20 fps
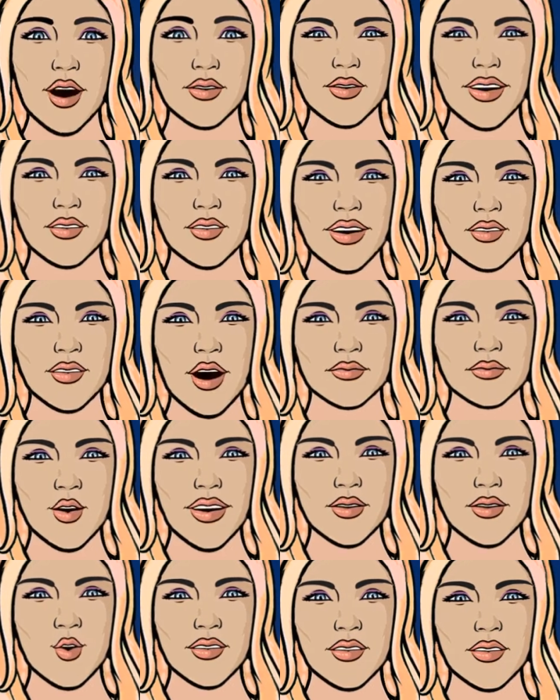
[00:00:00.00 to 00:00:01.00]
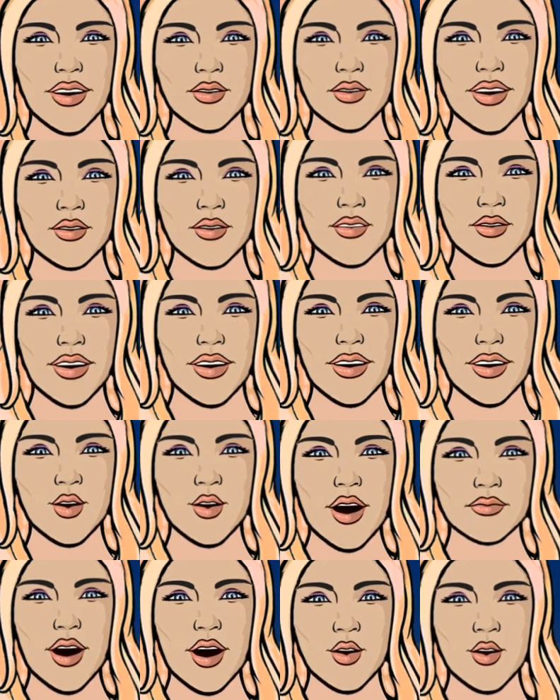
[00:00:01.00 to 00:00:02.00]
and this is a brief WikiVids
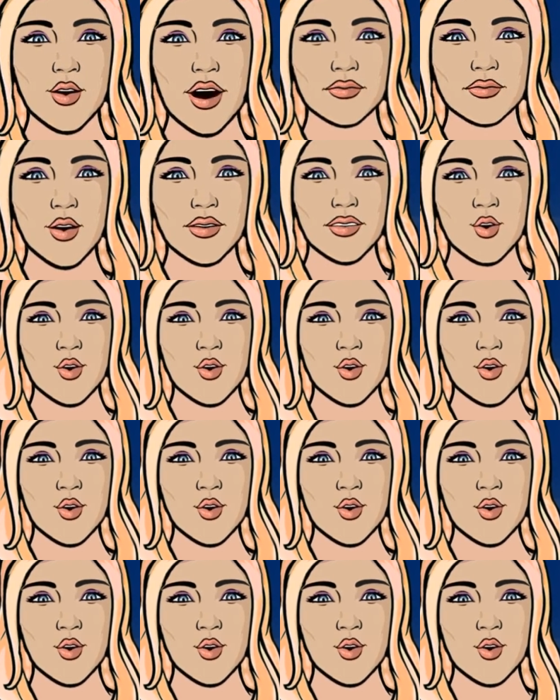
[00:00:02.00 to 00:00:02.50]
video about Robert